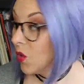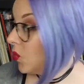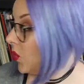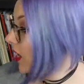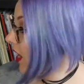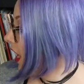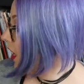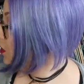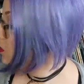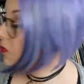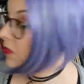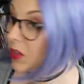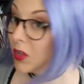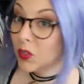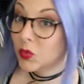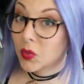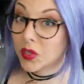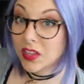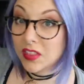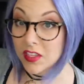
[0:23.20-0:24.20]
We had
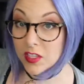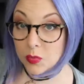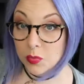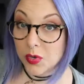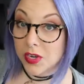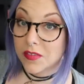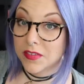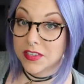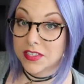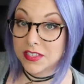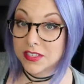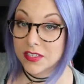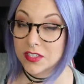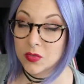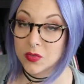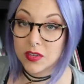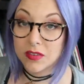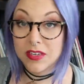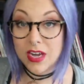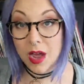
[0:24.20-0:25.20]
filled one of these previously, so
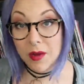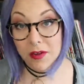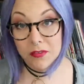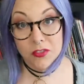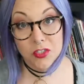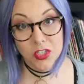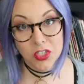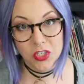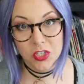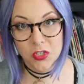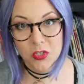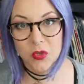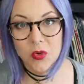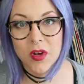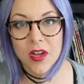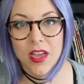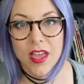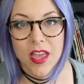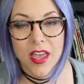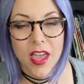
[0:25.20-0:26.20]
we now have
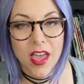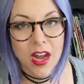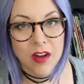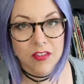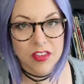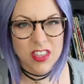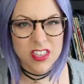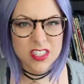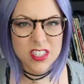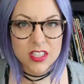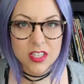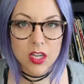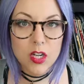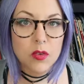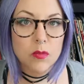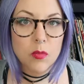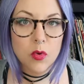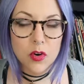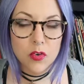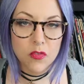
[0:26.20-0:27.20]
two, and everything's a
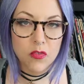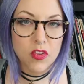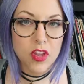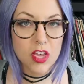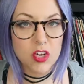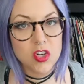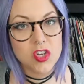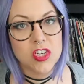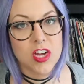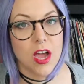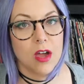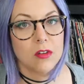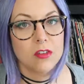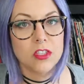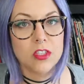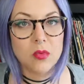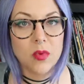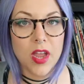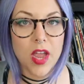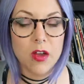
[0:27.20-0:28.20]
little more fleshed out,
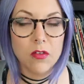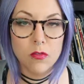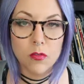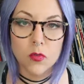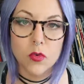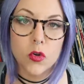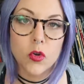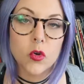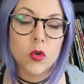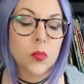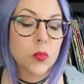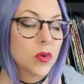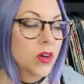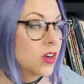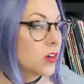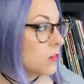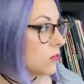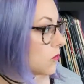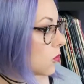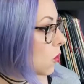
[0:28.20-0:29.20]
so we have room
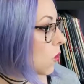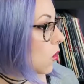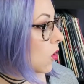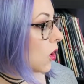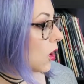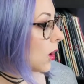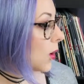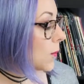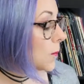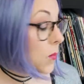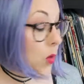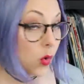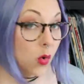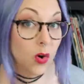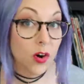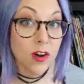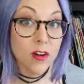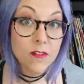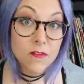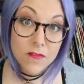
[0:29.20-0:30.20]
for
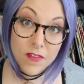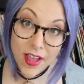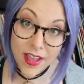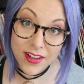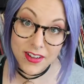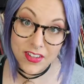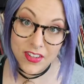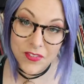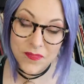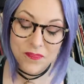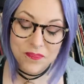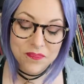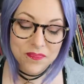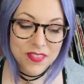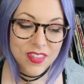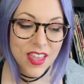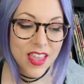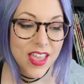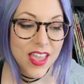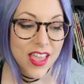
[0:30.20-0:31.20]
more vinyl.
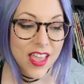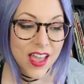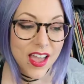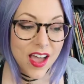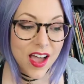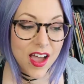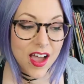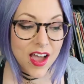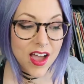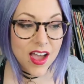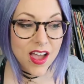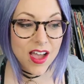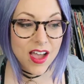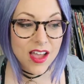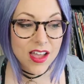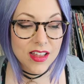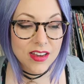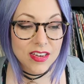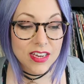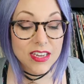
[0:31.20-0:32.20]

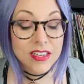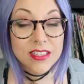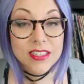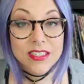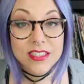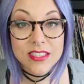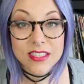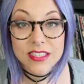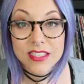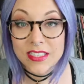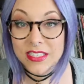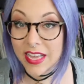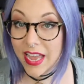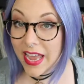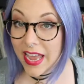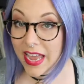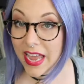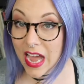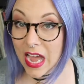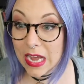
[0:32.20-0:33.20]
Needless to
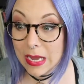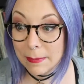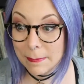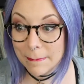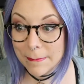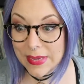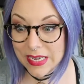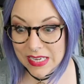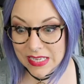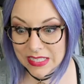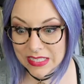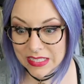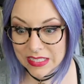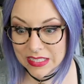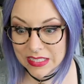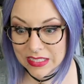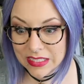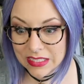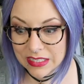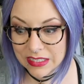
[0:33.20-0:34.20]
say, I
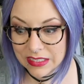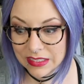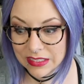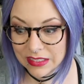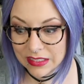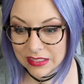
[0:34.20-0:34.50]
missed